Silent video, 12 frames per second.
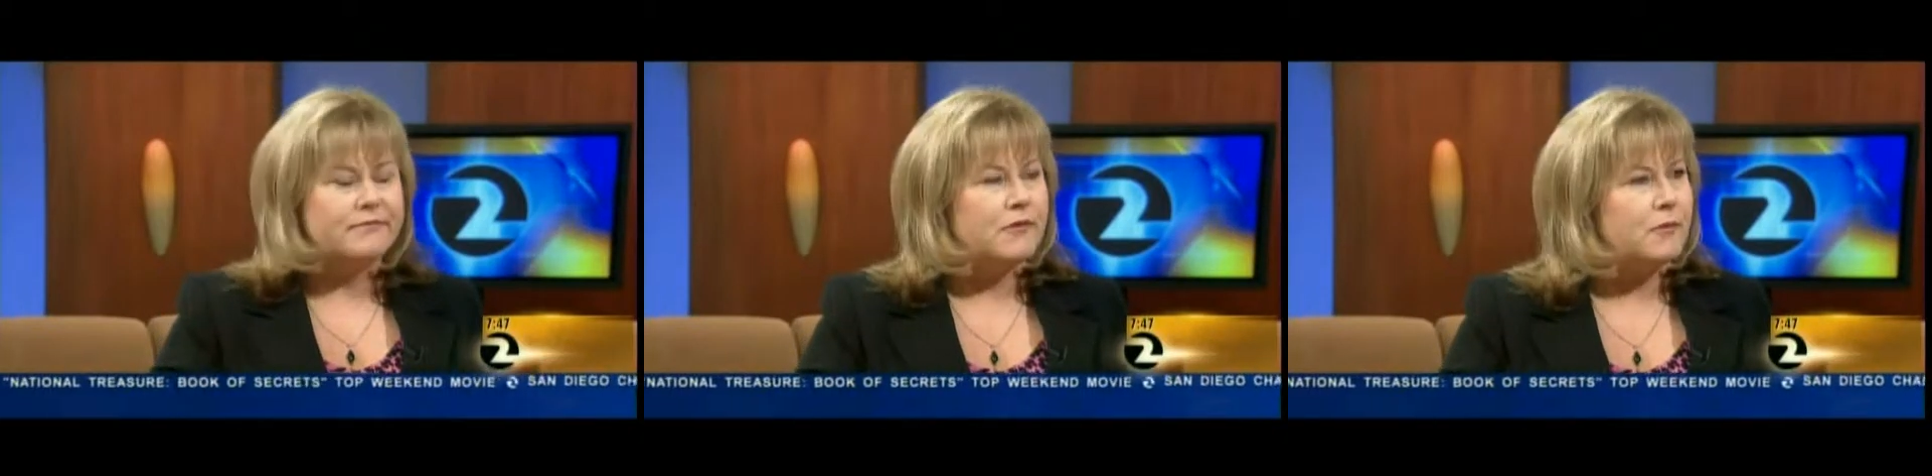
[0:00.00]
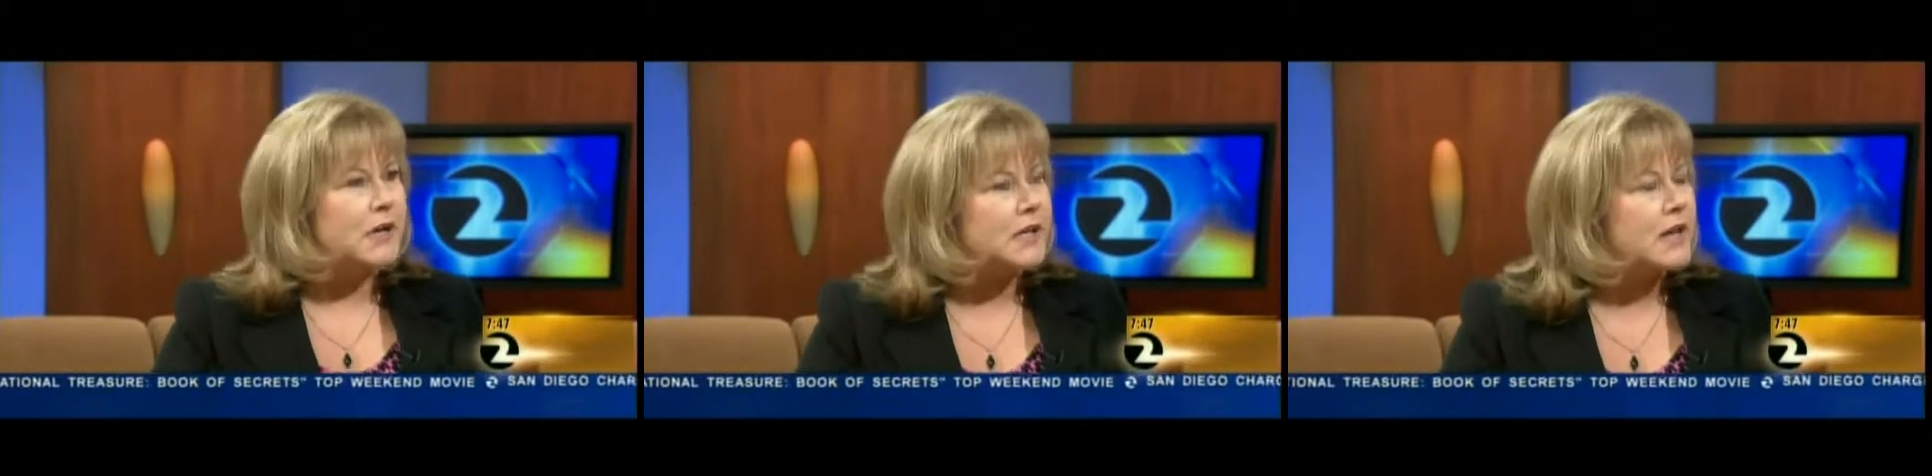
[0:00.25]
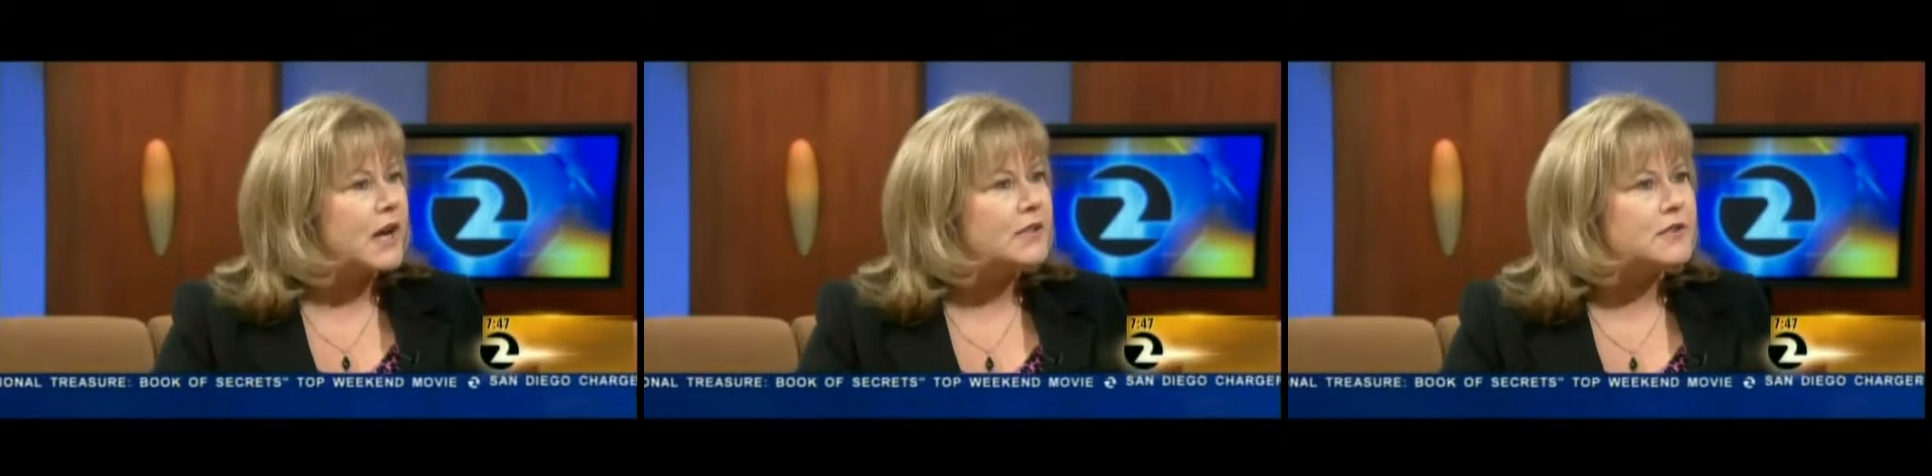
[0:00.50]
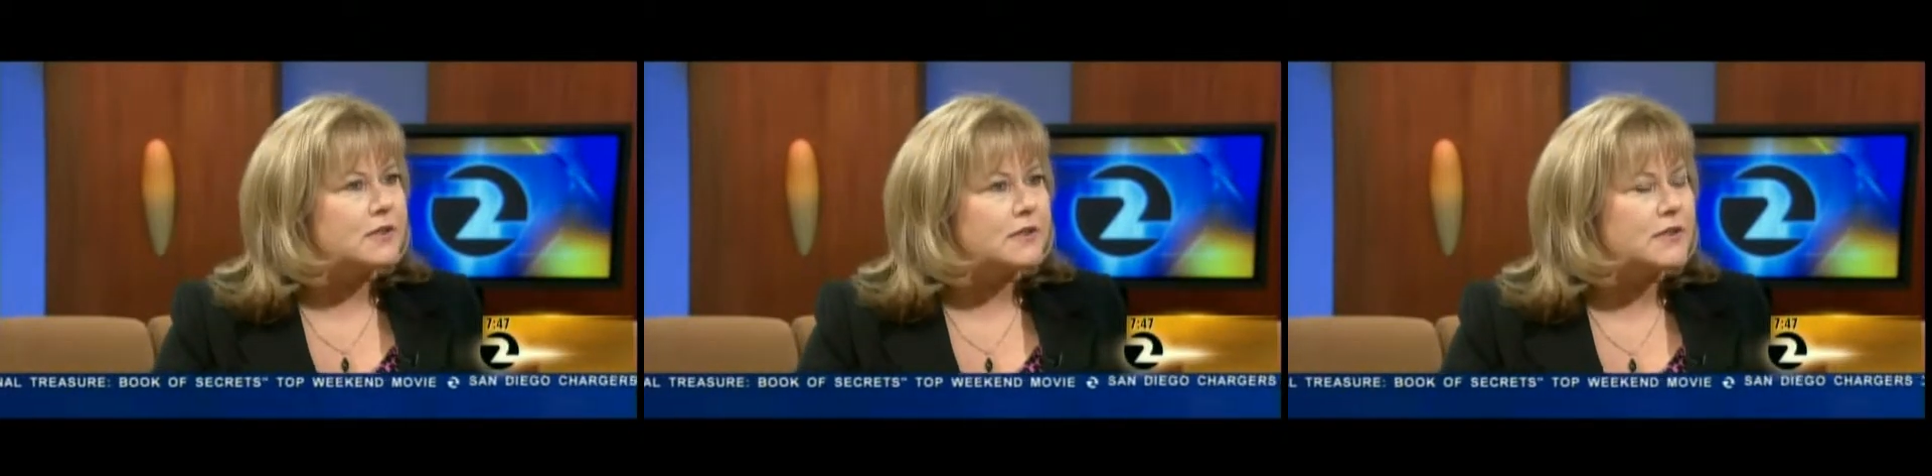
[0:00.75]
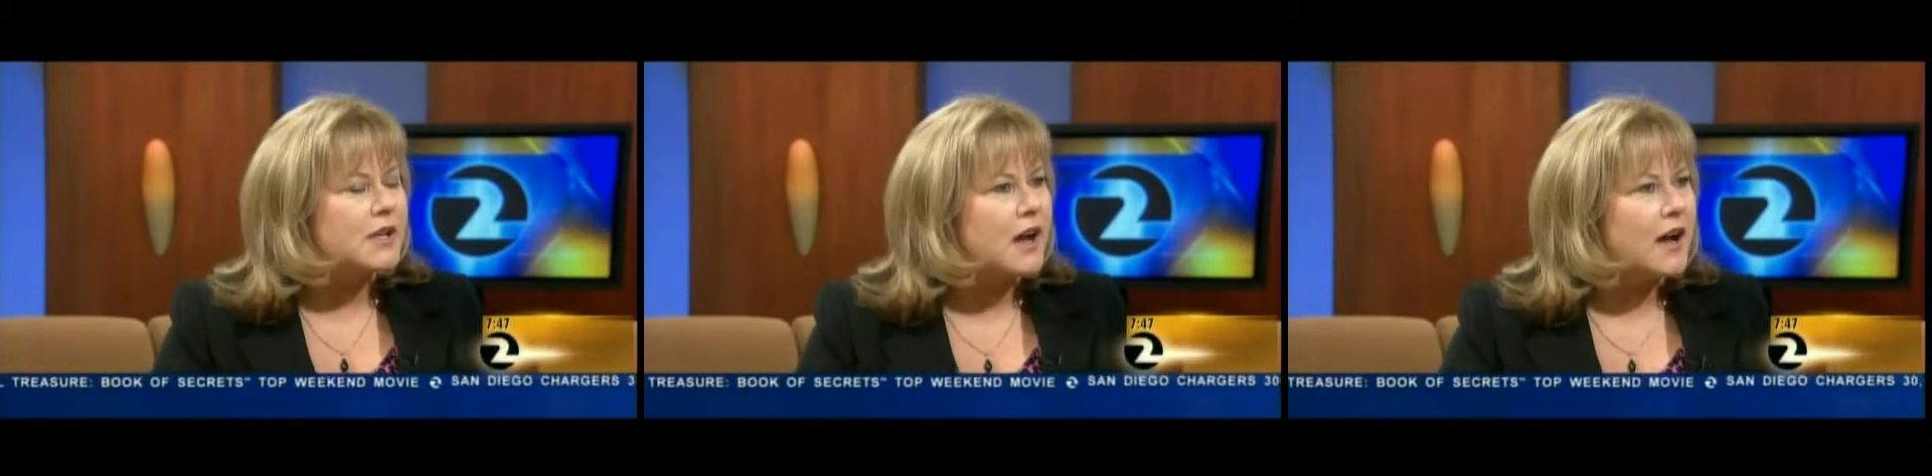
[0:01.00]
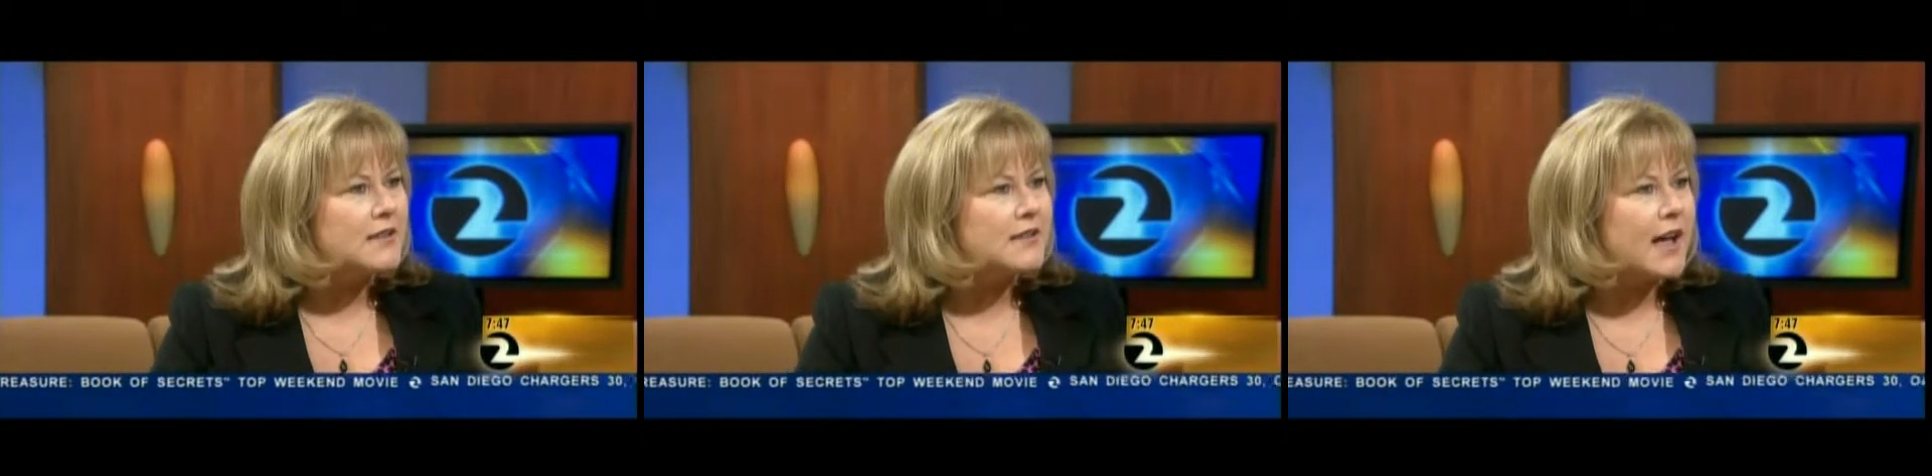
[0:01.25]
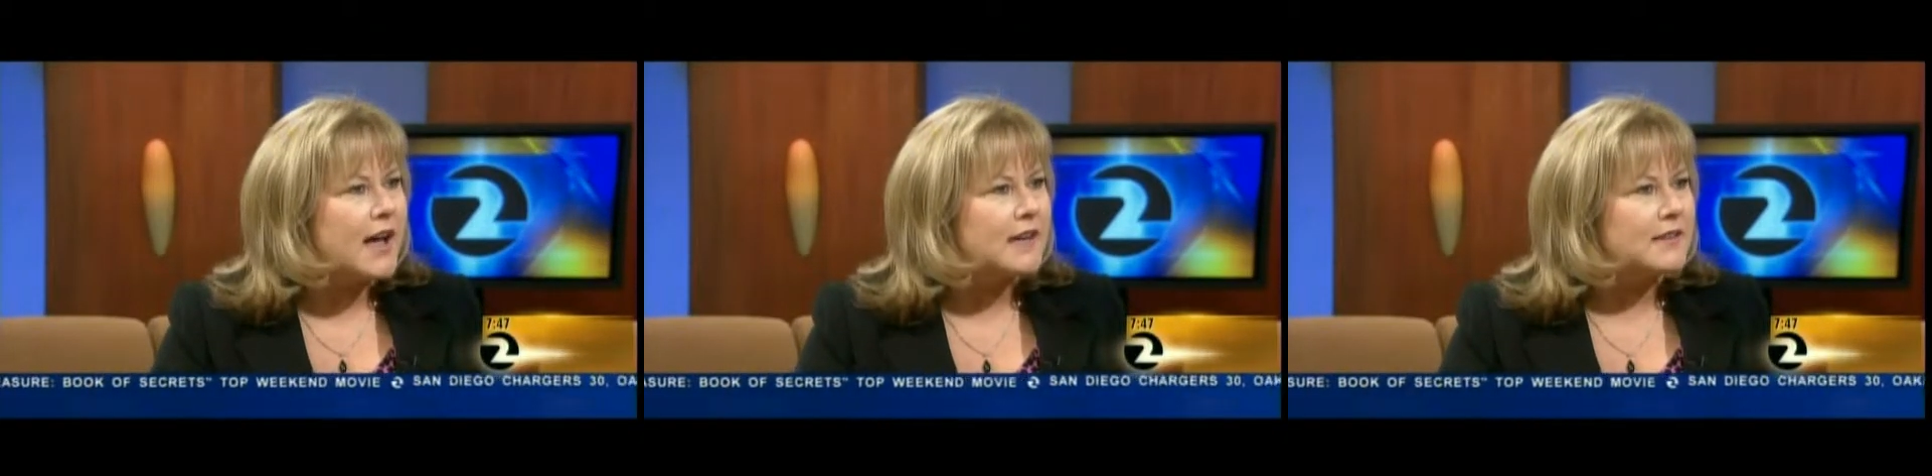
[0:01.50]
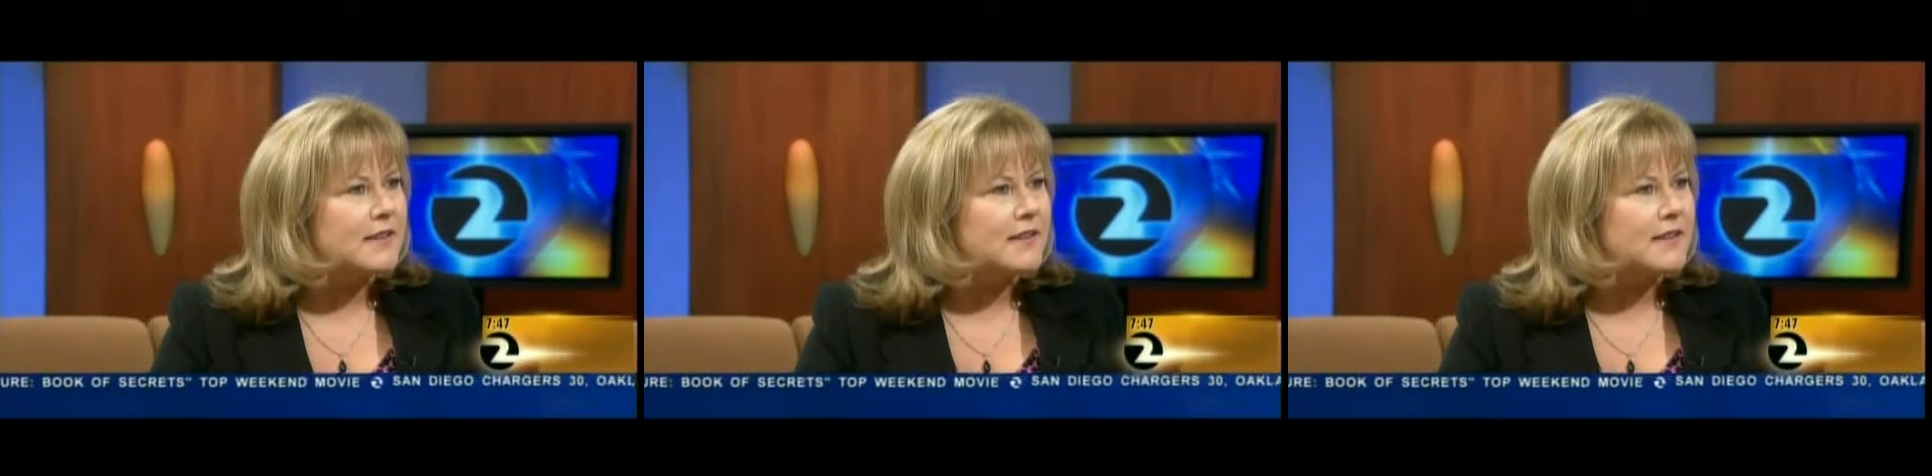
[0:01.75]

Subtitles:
what did I do to cause that?